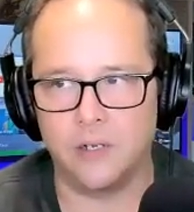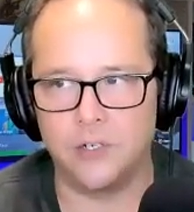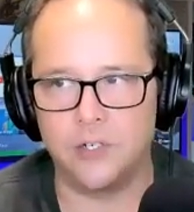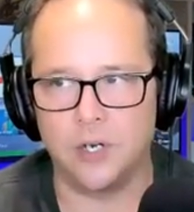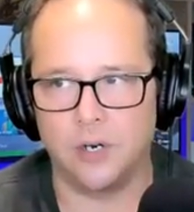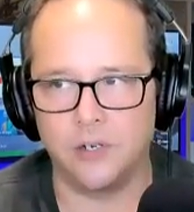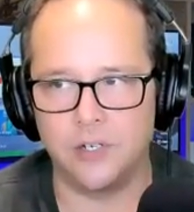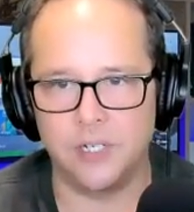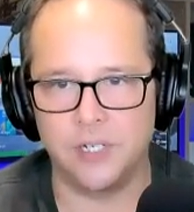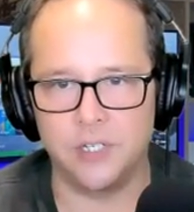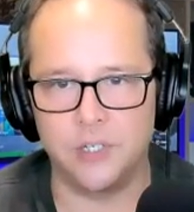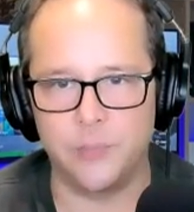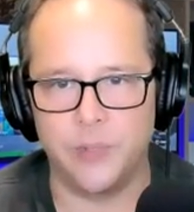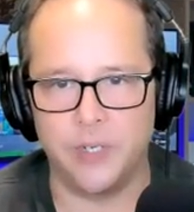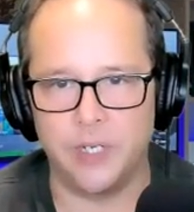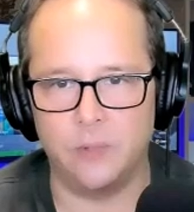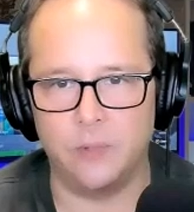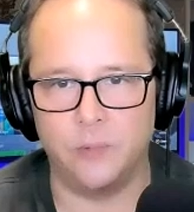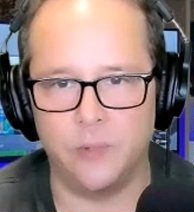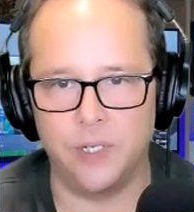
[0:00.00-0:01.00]
charging
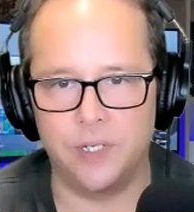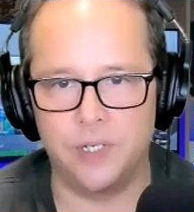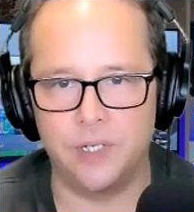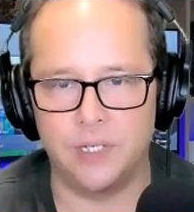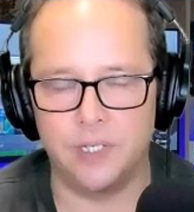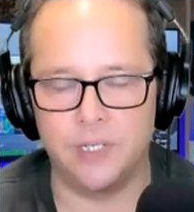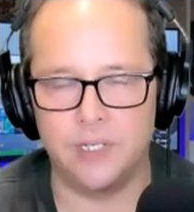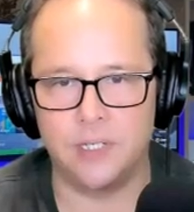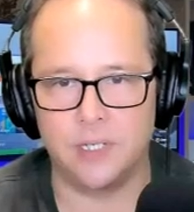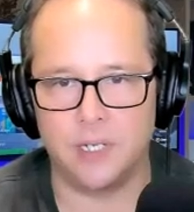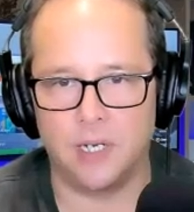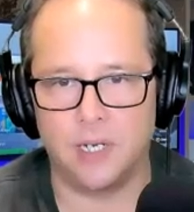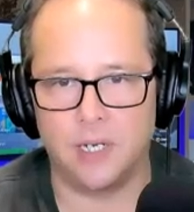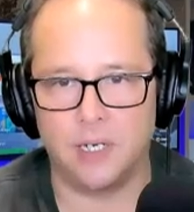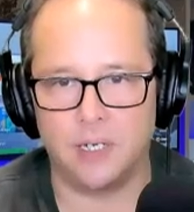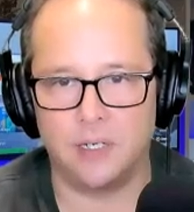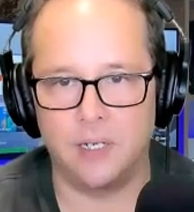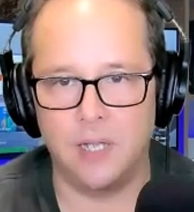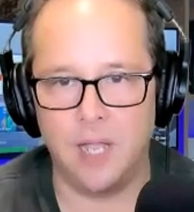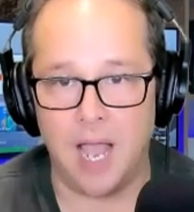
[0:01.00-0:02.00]
speed, which is
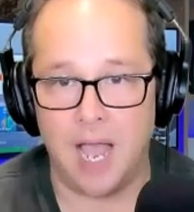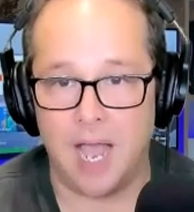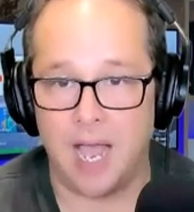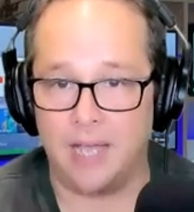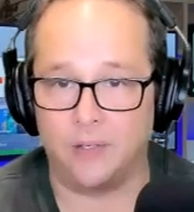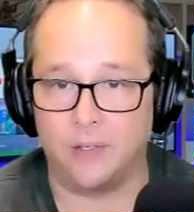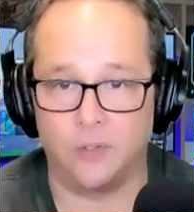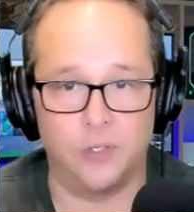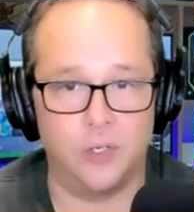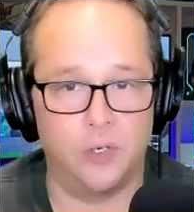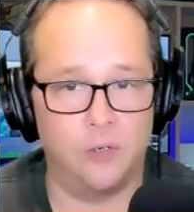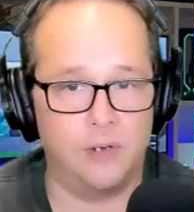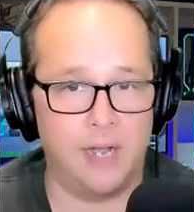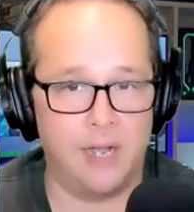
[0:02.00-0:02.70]
I don't know